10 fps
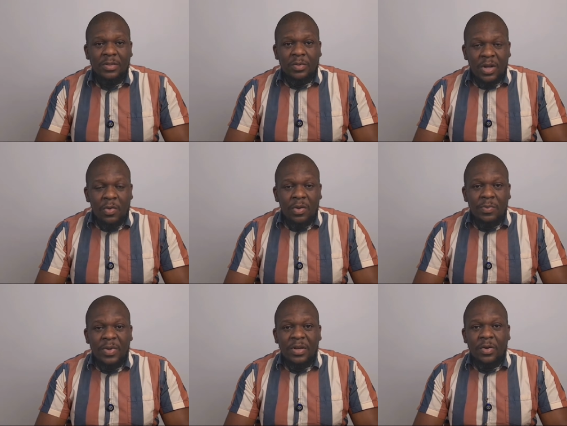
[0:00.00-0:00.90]
Today we'll
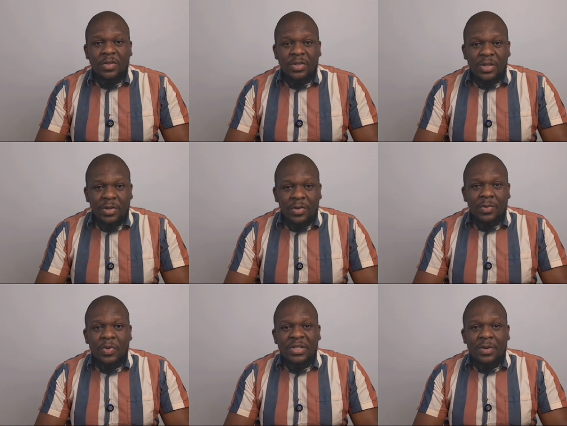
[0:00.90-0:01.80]
be
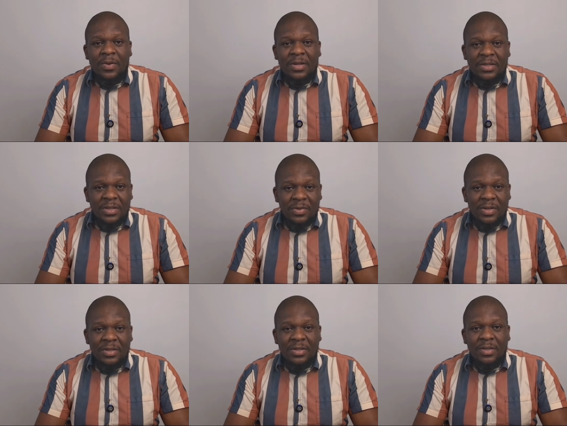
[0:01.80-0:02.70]
continuing with our
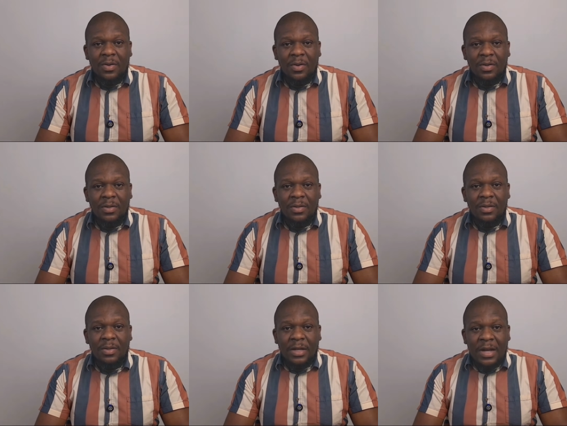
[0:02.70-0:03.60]
series
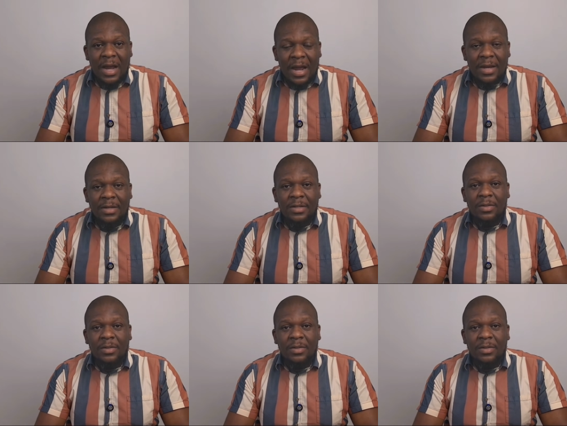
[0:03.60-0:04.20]
on the guide